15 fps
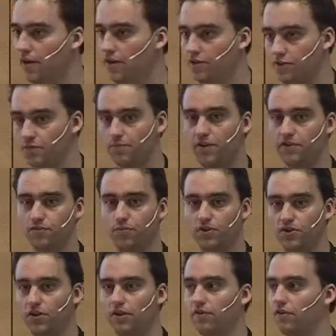And just by
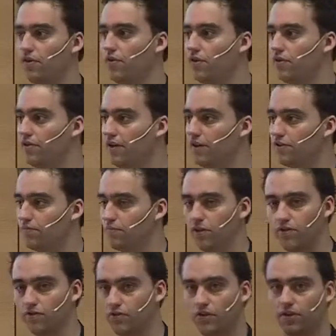switching the context, by
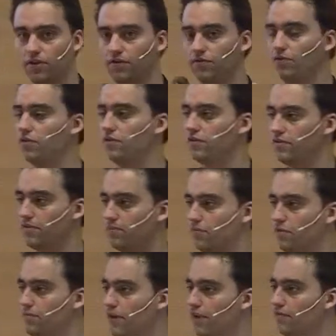using a different
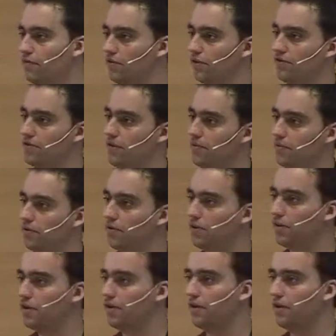subdomain, for example,